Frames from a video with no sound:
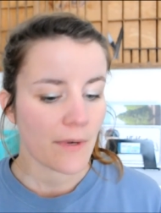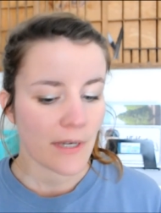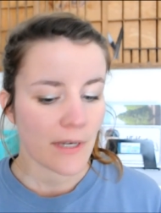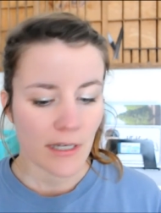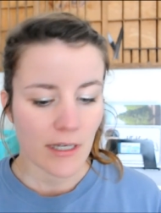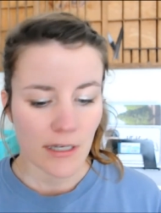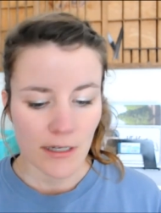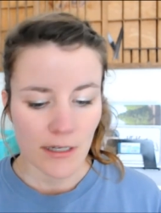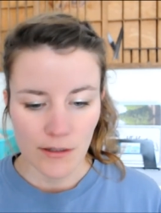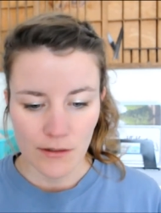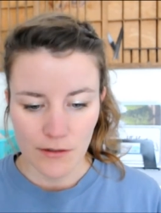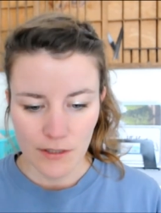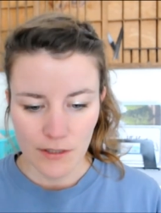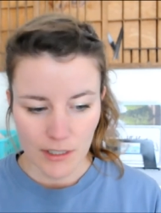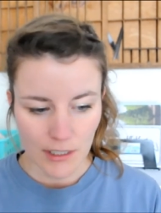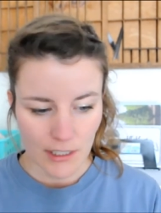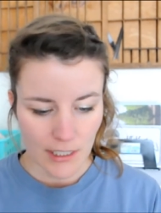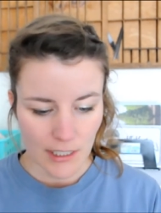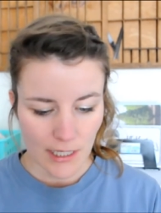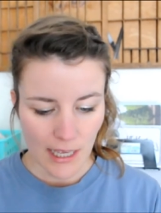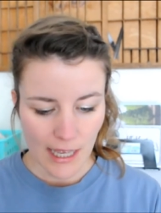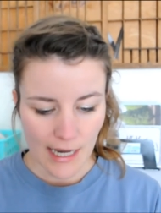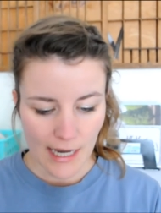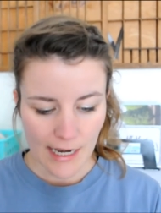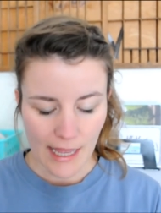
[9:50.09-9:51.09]
what
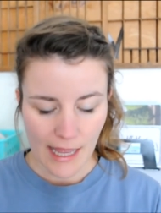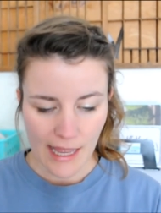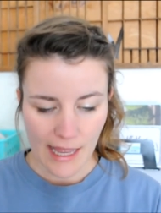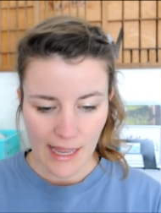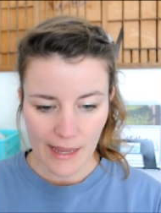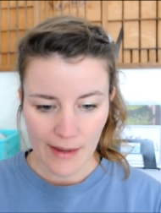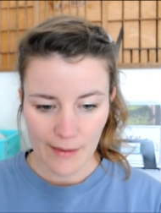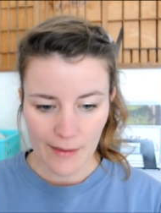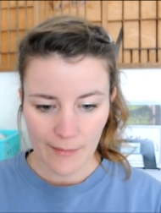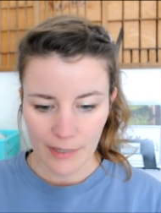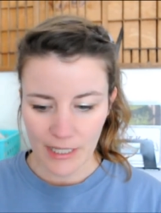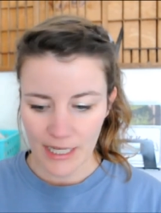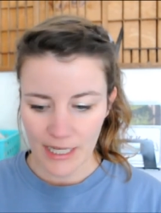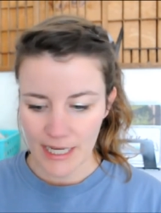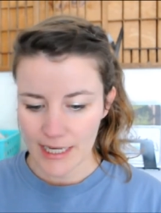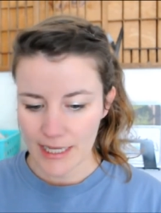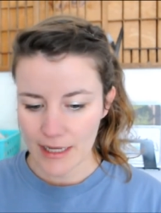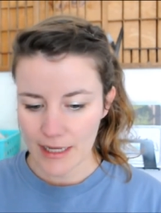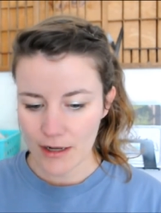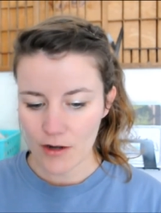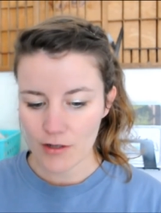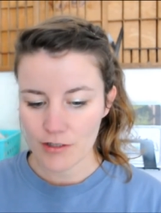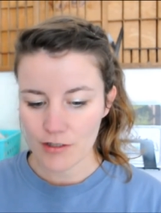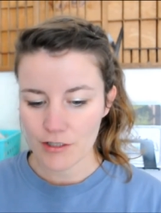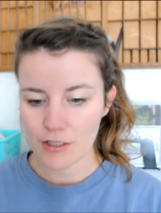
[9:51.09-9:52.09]
else? And I am
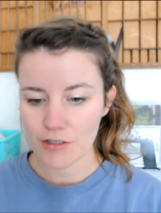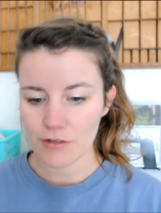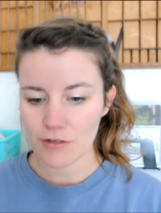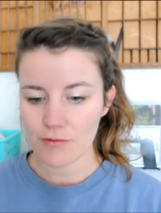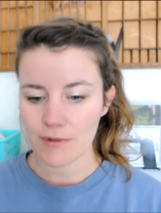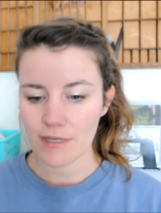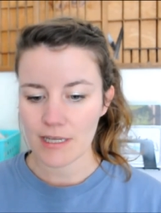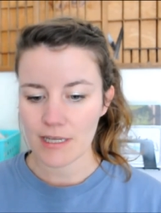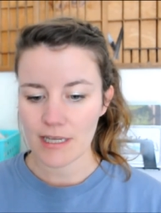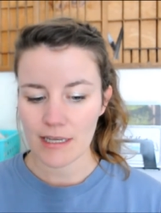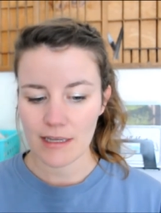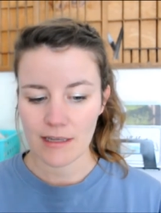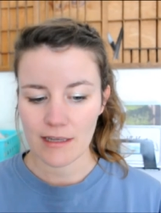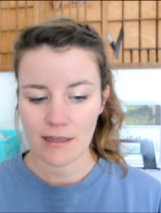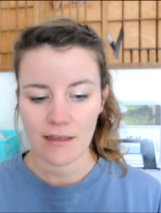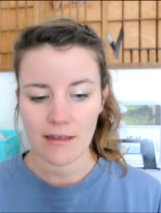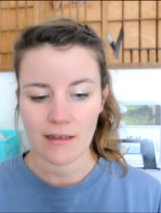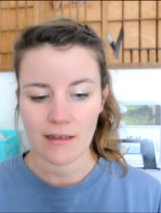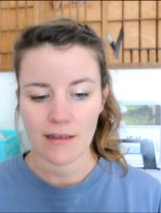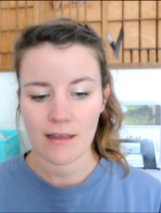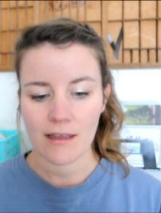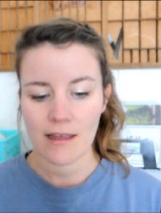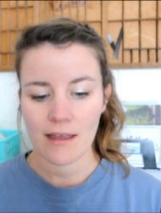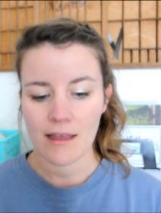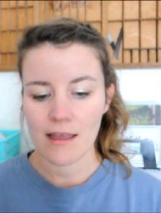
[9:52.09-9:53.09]
planning on doing
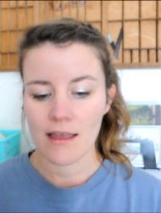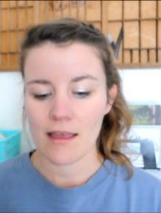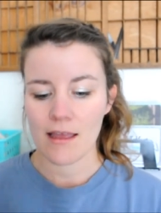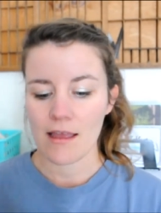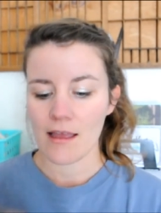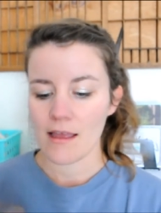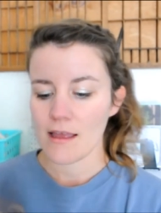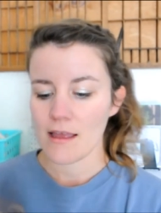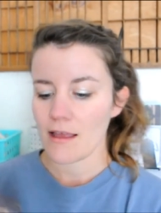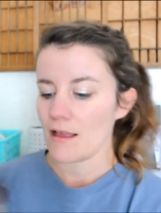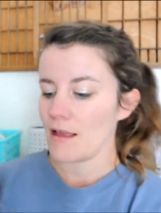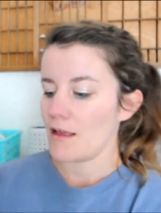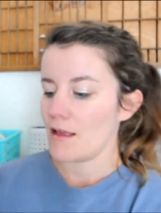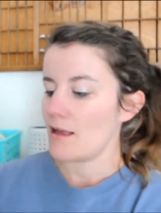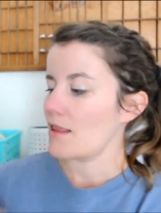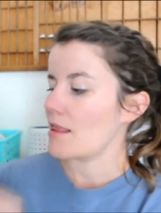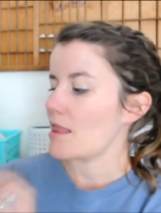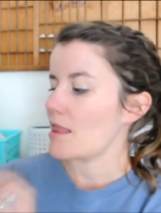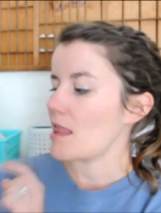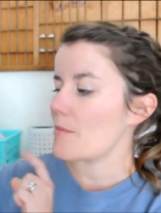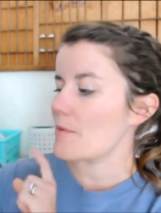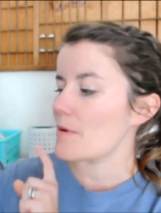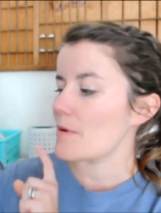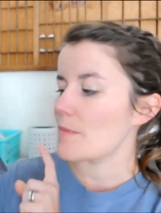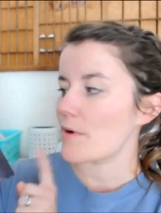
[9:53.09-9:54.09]

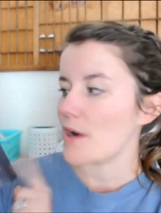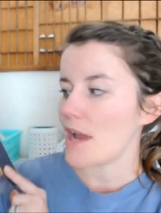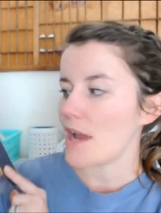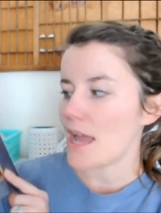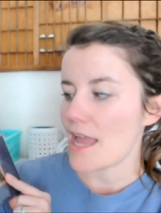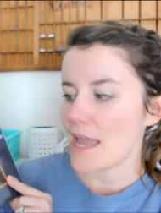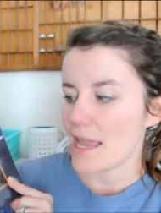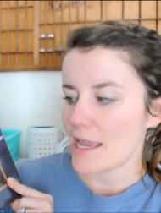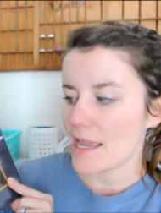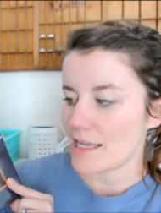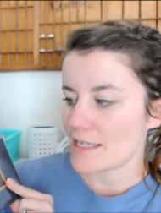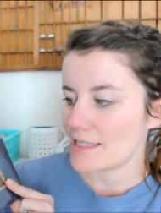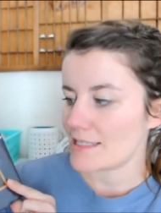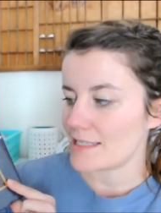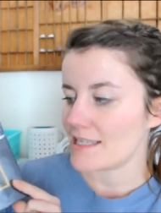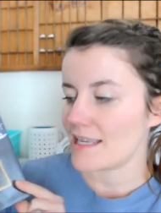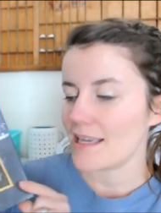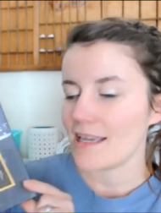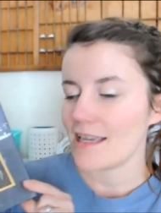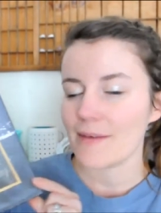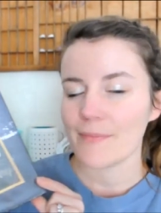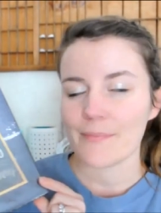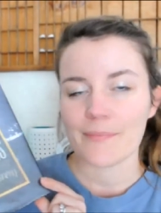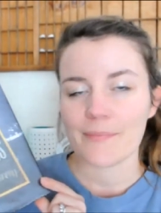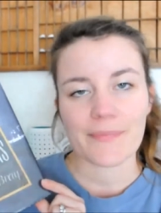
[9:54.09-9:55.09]
Libba Bray's
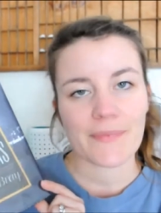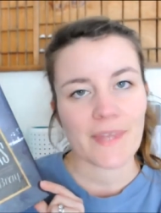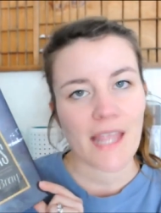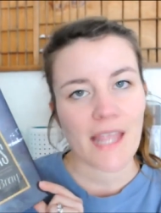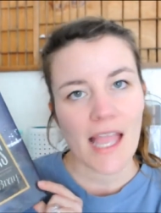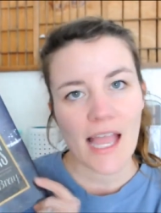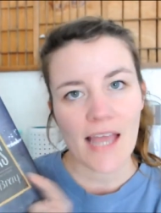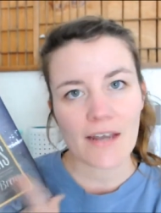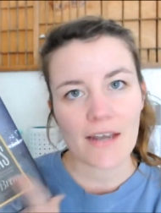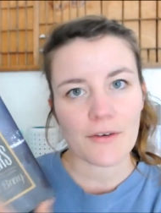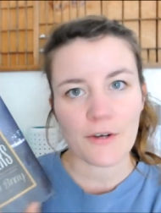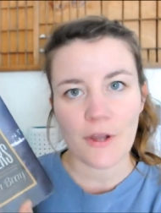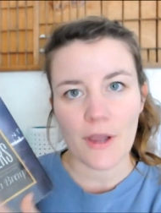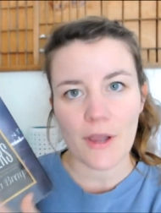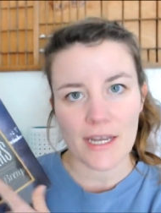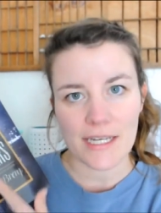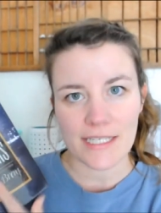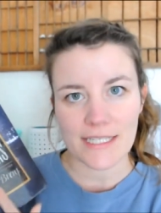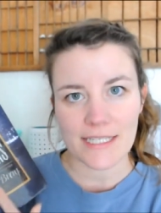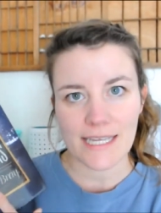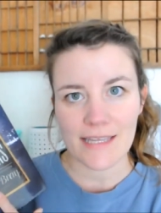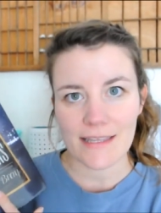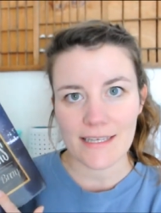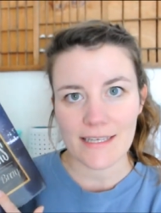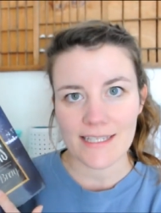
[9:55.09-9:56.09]
I don't know how
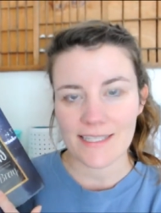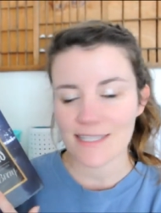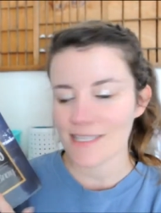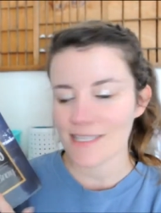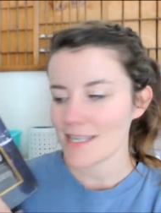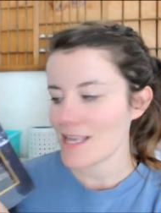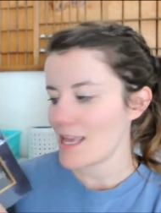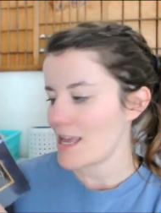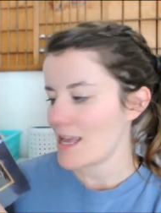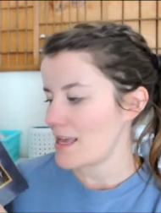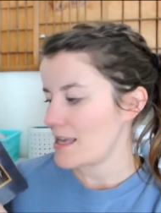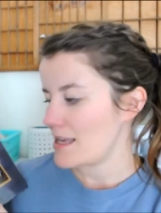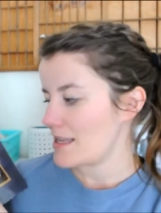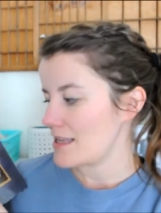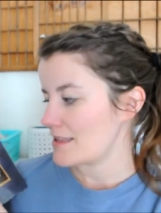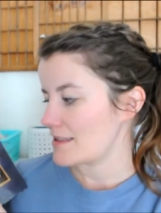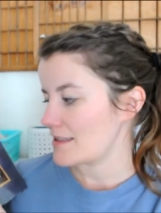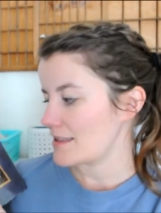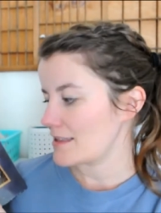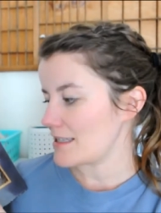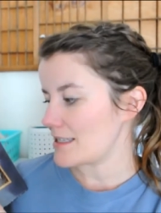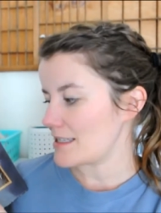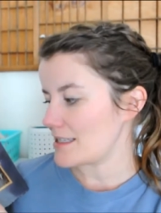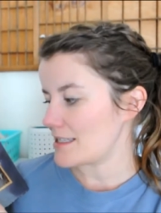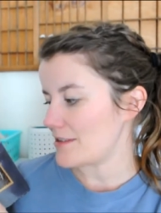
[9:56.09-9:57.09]
to say this,
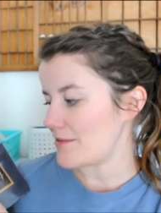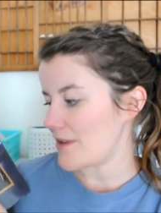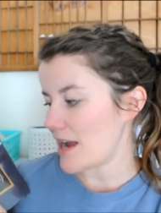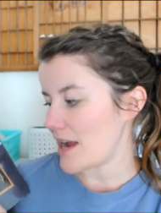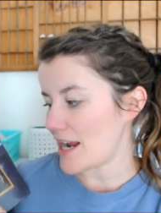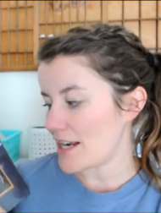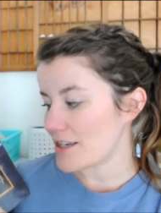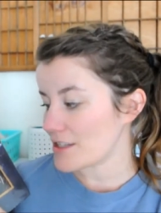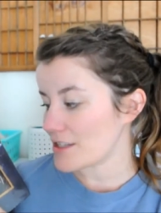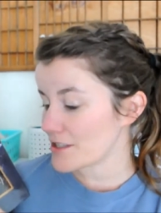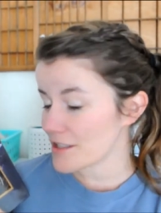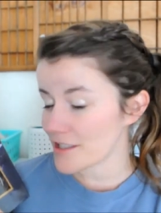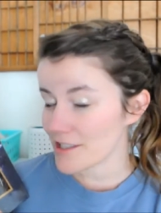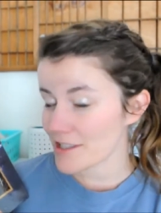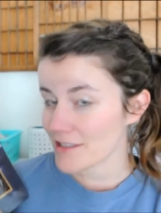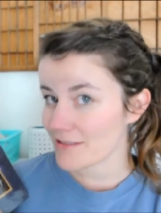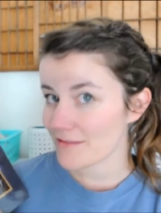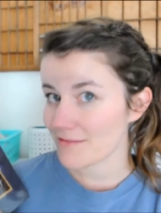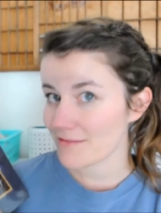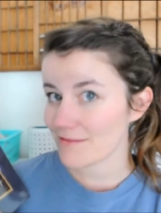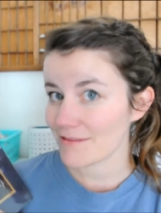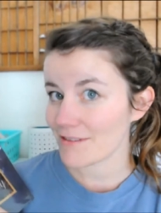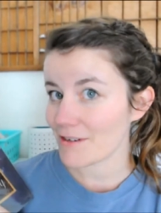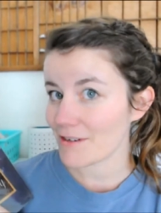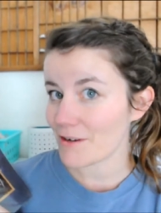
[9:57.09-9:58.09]
the Diviners,
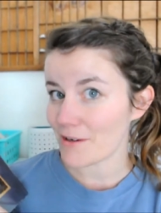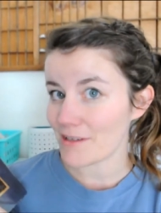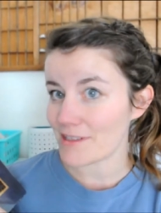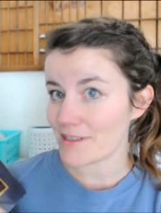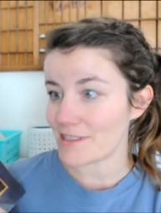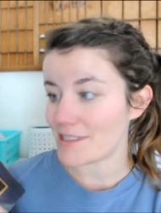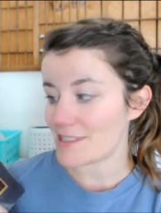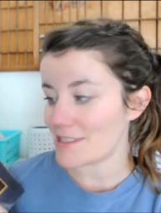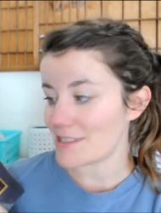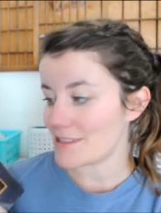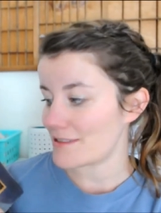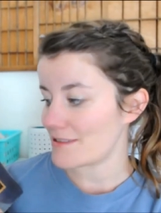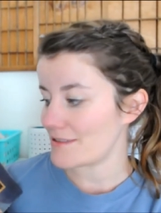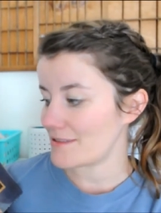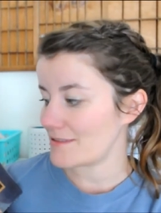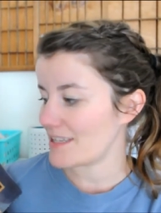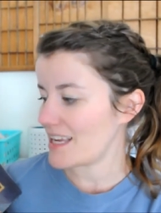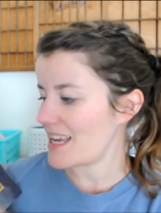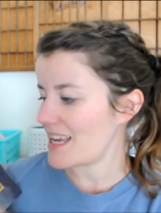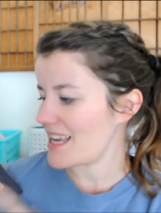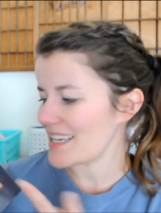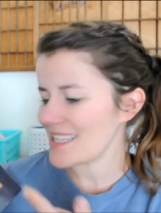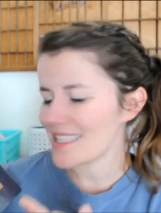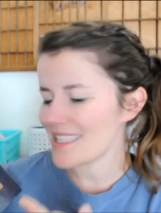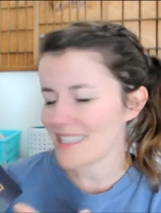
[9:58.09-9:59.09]
or
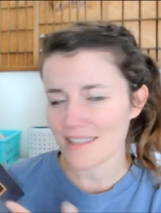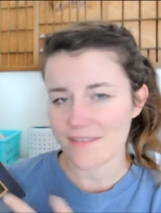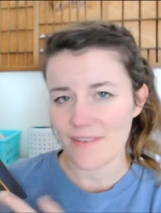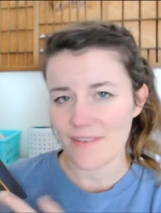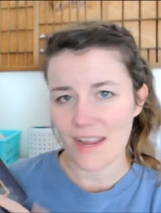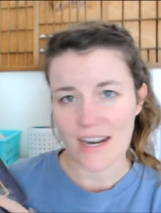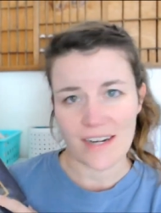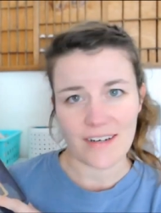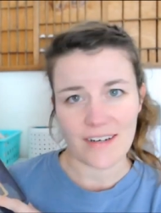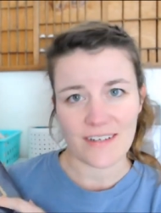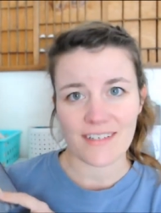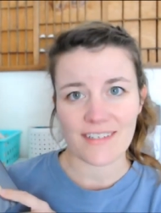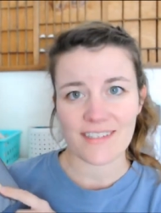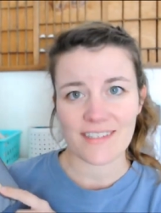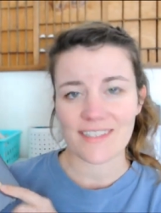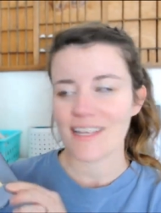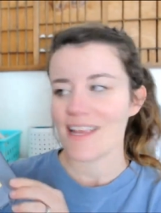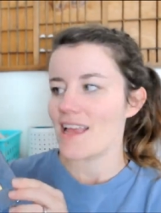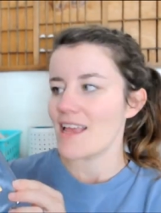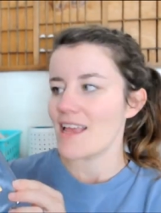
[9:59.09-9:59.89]
yeah, I guess Diviners.